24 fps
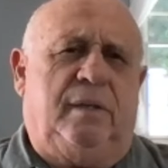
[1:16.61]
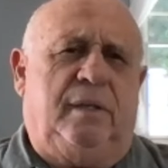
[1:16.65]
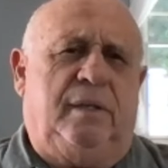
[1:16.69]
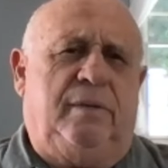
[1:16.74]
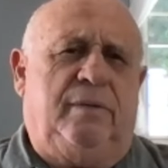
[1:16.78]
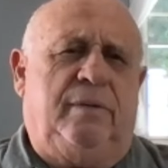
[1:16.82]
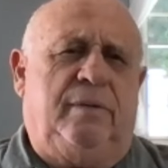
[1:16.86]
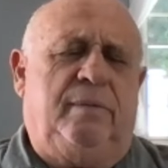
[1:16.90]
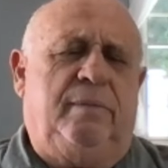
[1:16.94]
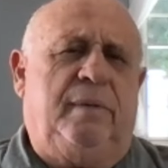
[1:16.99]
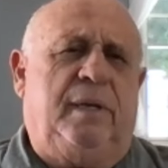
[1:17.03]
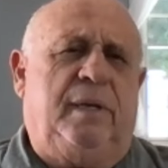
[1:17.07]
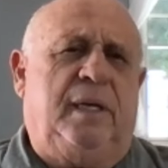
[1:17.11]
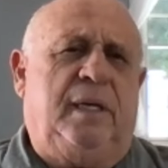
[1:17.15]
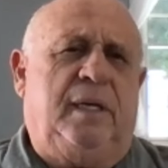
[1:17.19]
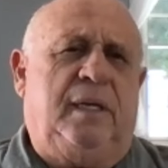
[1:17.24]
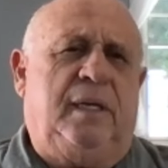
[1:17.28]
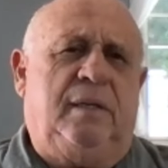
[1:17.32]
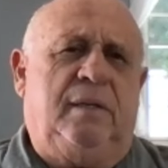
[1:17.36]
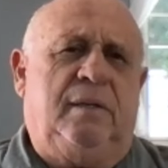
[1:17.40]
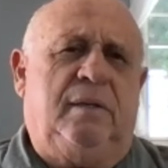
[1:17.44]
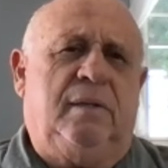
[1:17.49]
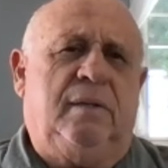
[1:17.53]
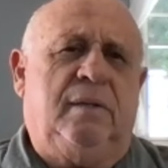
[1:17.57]
He
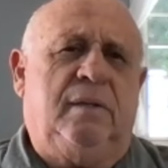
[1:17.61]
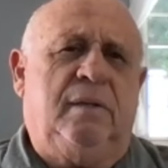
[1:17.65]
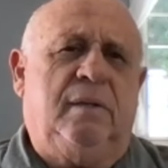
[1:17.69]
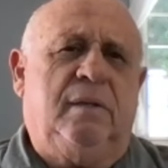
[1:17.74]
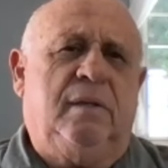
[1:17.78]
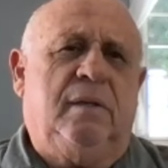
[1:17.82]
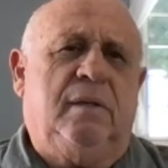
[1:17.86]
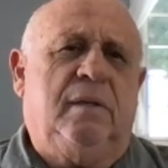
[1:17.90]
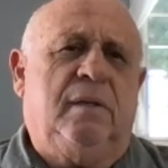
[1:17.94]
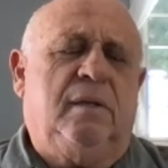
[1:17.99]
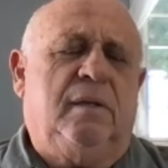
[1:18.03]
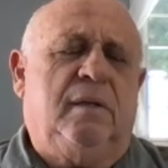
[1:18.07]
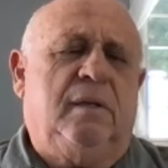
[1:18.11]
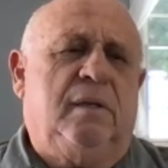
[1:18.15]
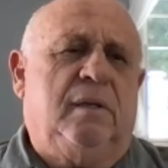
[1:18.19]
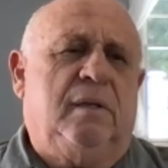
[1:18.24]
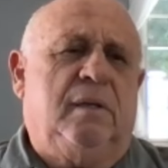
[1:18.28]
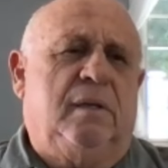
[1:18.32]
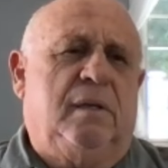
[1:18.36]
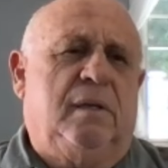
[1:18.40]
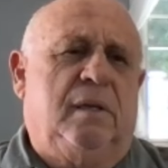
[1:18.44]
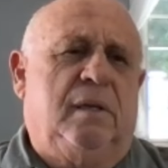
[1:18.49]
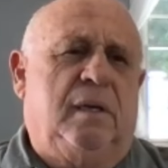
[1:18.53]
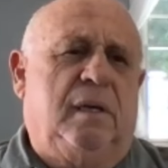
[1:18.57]
remained
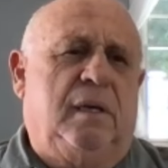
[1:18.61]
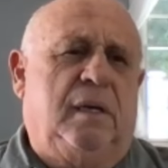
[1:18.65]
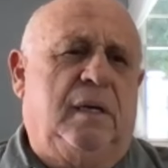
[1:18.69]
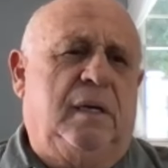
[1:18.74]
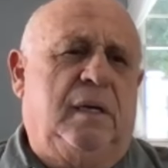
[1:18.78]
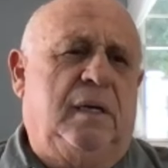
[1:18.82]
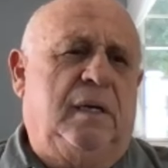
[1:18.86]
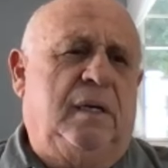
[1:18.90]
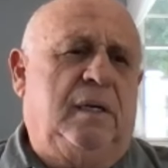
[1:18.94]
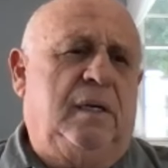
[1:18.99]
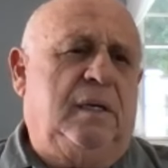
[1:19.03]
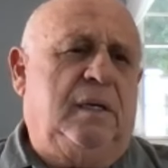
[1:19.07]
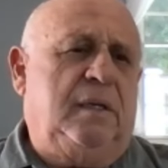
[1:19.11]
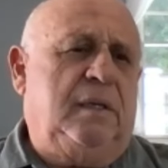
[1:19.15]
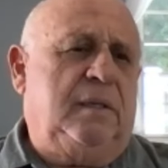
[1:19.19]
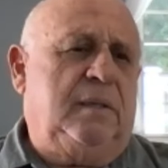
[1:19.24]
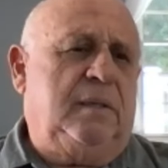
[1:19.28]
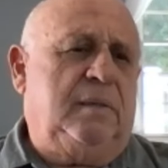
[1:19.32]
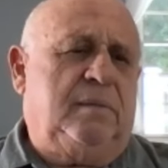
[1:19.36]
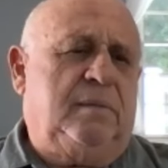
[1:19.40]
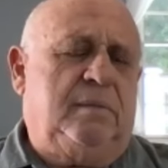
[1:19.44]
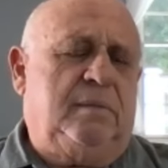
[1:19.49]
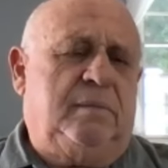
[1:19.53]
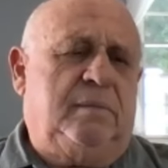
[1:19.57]

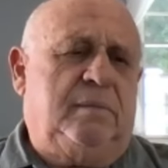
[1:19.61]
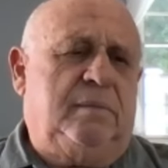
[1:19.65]
a